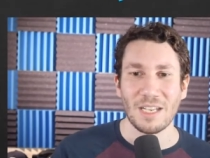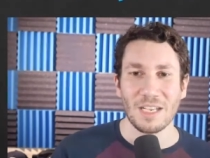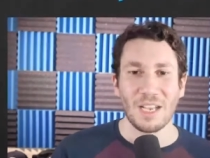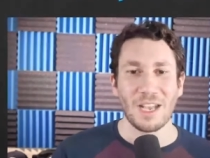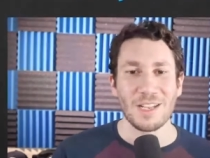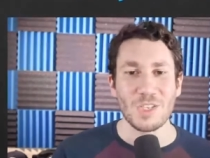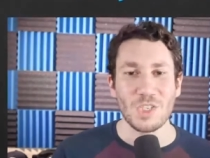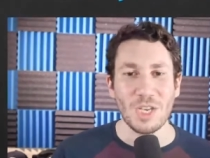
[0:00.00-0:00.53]

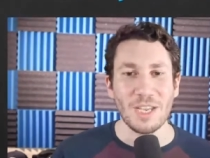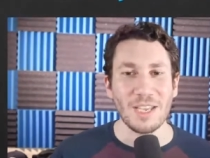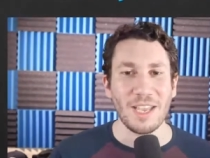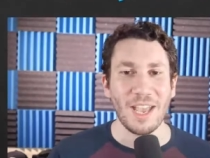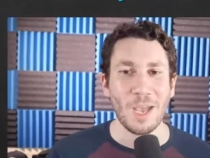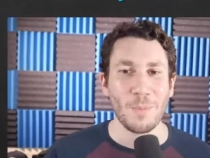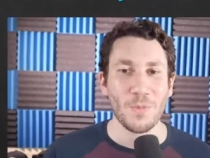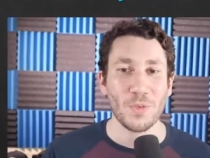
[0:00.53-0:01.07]
Uh, J.
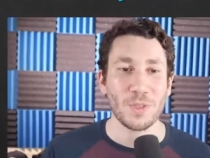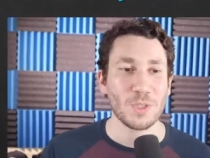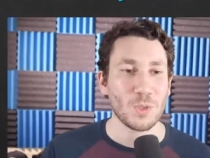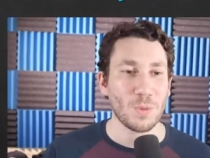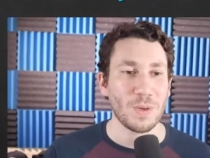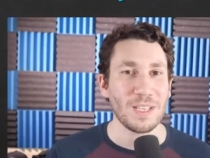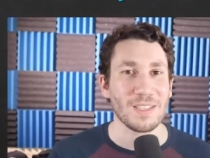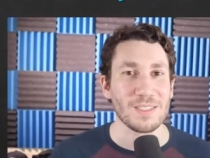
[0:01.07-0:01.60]
Happ for the
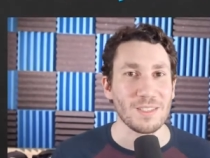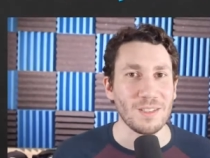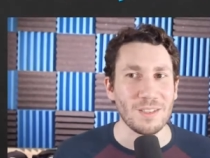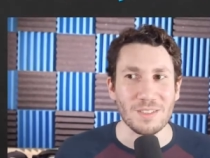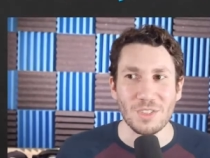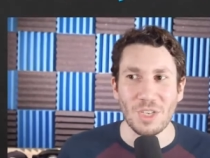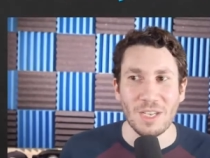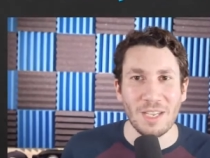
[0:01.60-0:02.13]
Twins. Look,
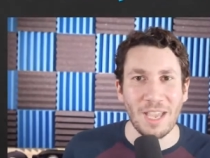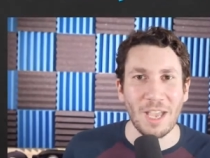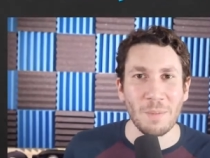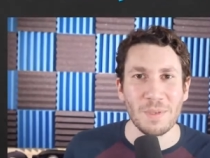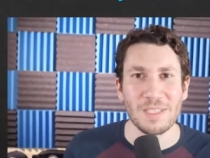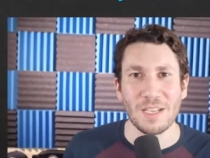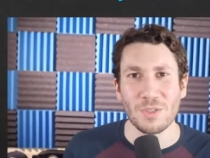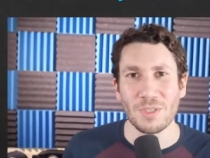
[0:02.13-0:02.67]
J. Happ
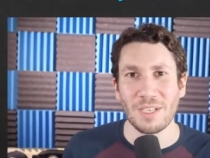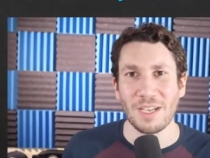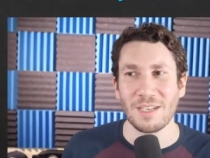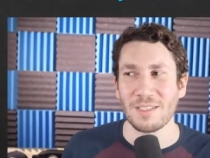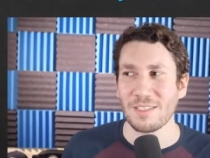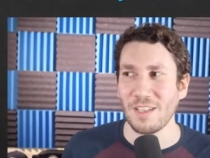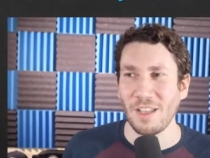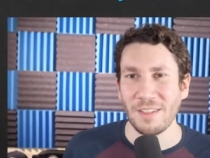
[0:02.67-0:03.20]
is actually kind of
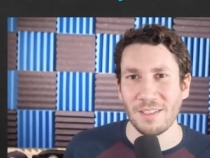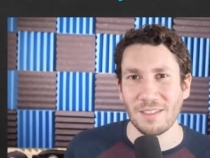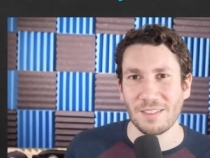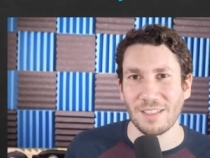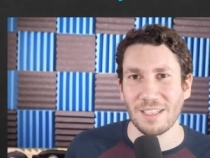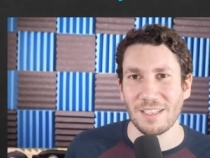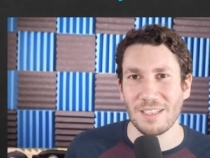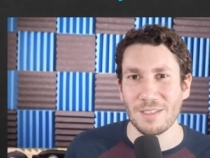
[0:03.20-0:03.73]
solid.
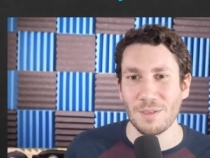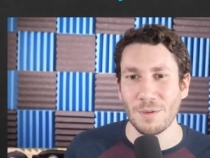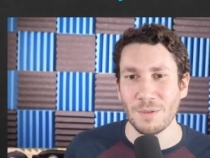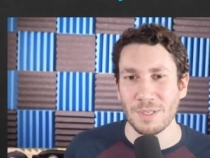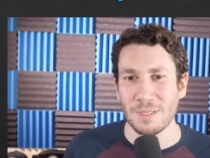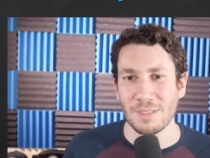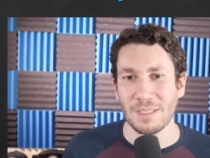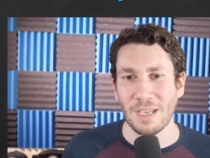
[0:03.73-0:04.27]
Like he's
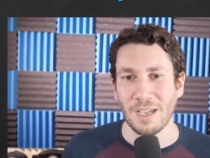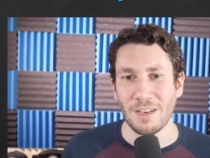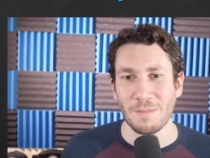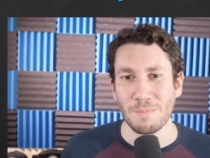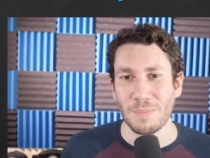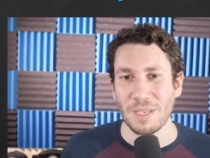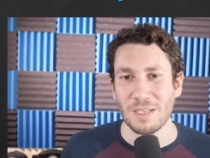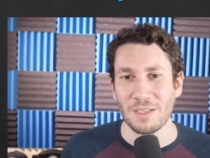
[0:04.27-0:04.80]
always kind
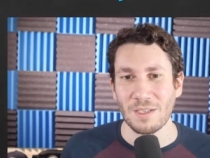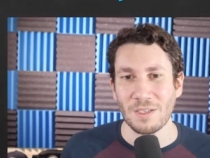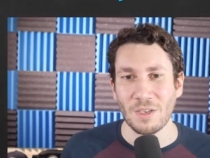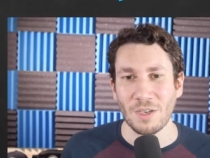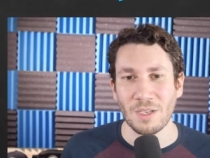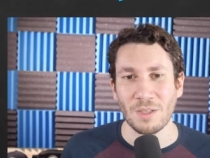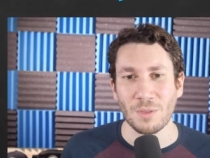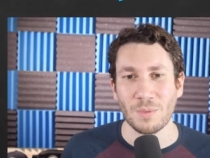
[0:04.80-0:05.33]
of been
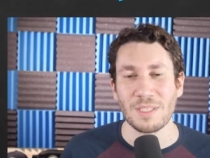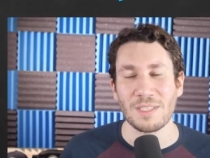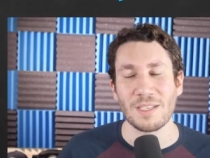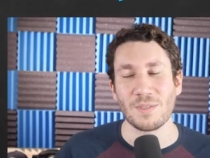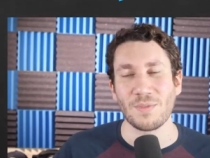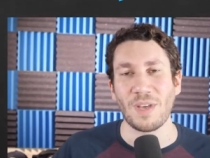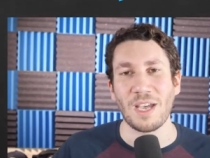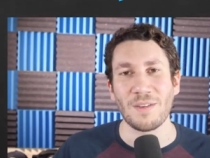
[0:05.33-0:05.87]
good.
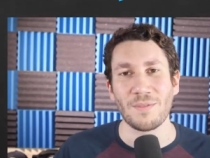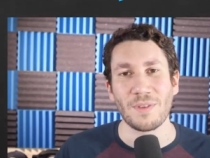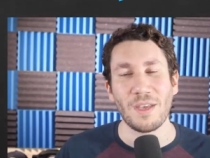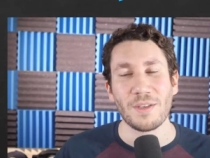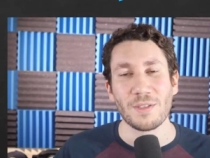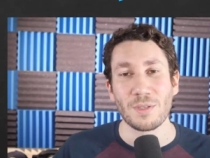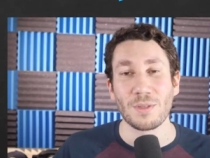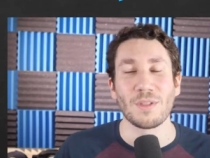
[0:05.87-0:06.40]
365,
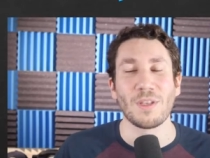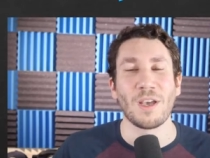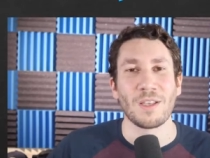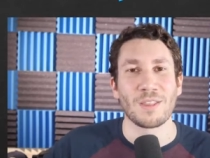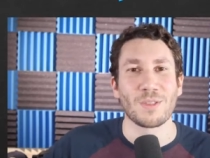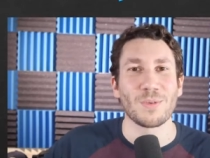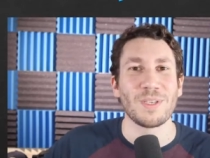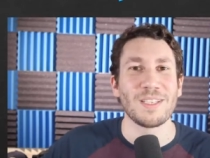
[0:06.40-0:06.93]
uh,
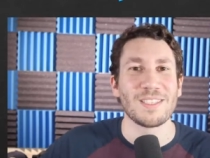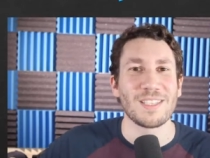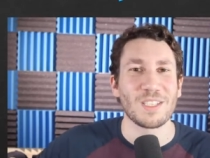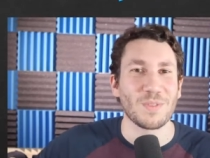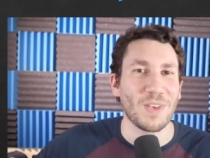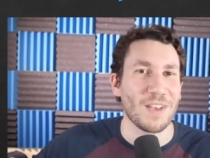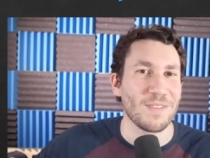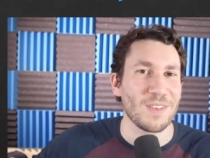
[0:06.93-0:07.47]

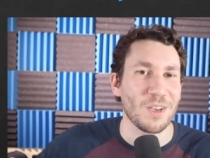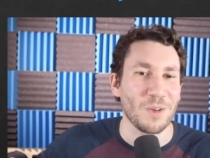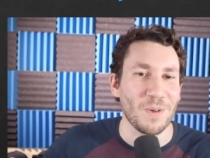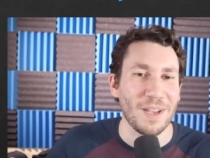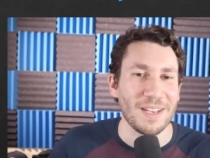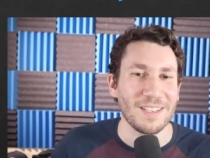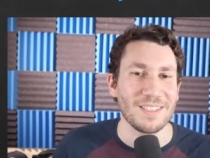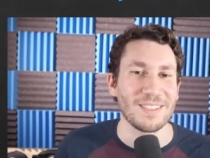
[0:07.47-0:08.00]
365
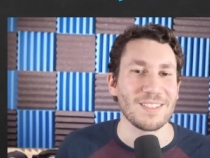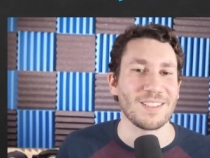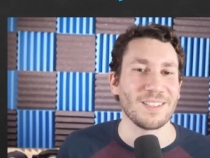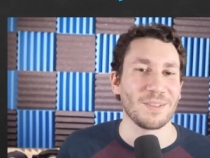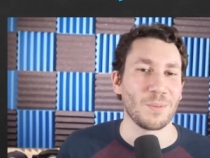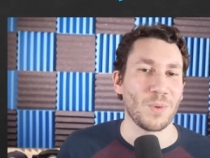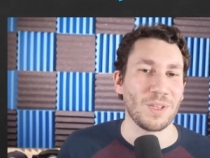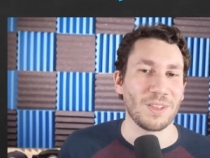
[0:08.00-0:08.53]
ERAs
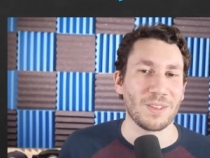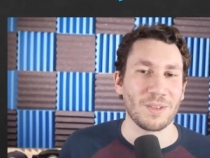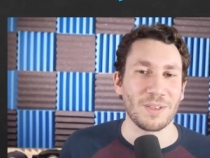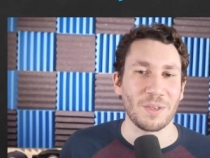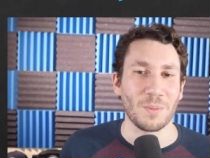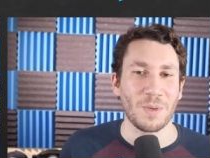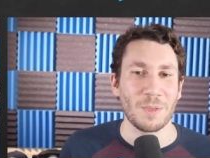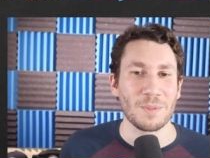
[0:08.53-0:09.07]
and
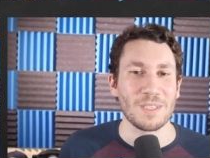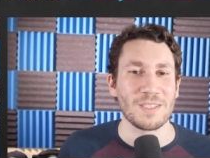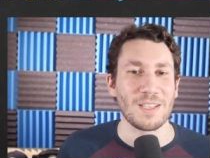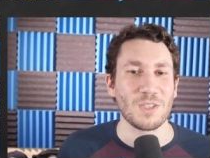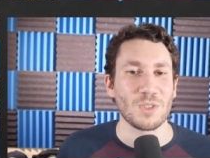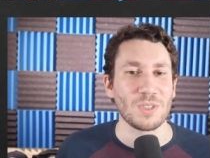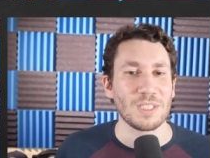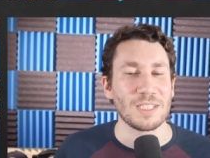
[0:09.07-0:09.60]
130 whips
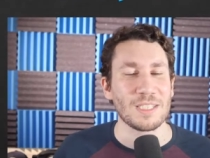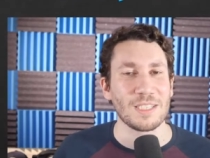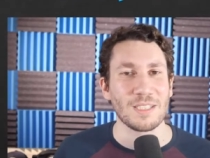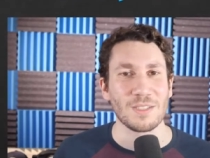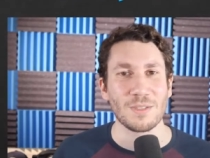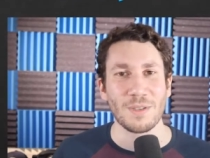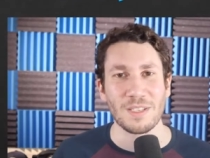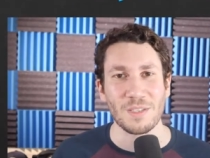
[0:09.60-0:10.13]
essentially
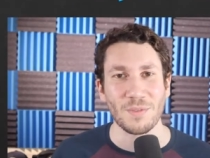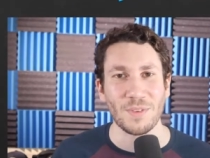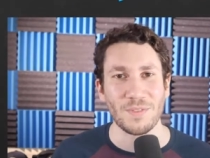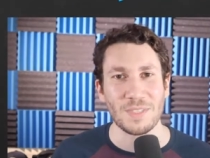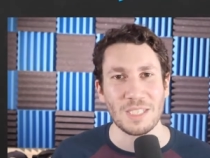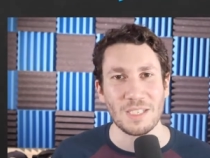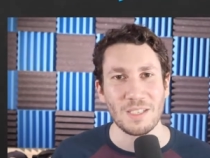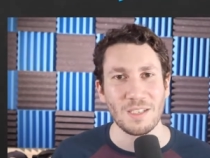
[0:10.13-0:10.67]
since
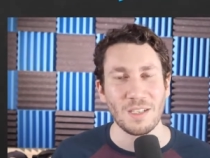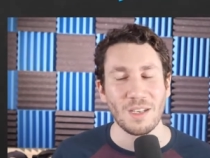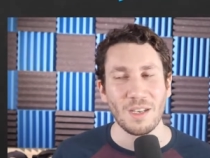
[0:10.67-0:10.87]
2015.